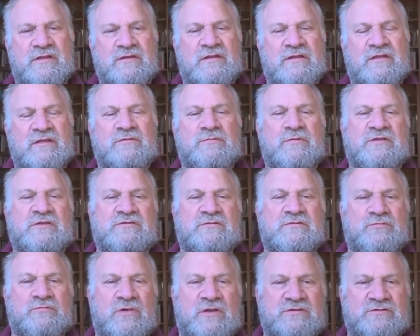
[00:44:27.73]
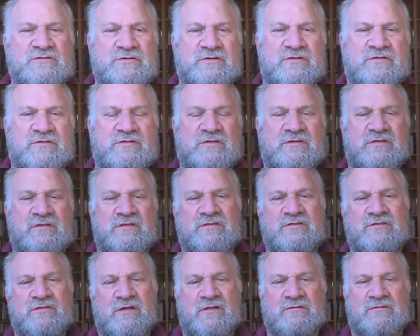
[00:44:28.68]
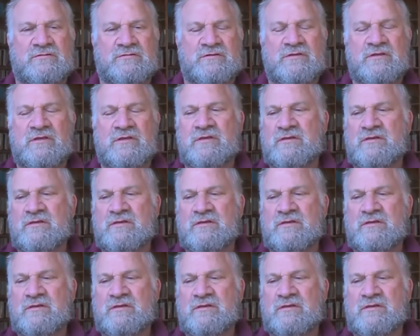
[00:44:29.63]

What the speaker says: not to mention prejudice and insult